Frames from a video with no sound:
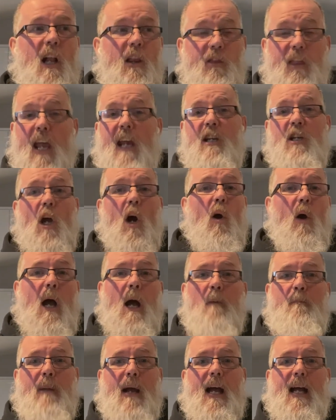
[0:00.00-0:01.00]
They know
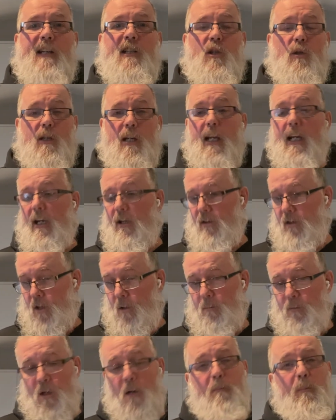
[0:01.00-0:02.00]
how bad you need it.
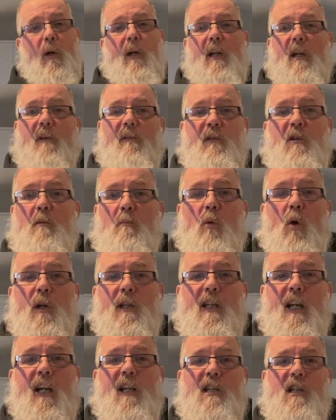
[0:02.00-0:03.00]
They're putting a few more
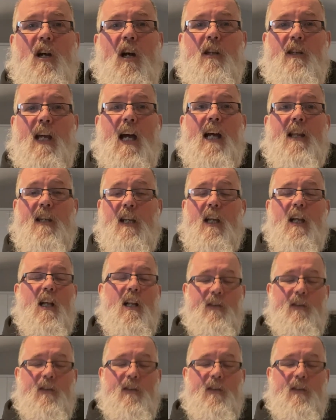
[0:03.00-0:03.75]
ticks on that.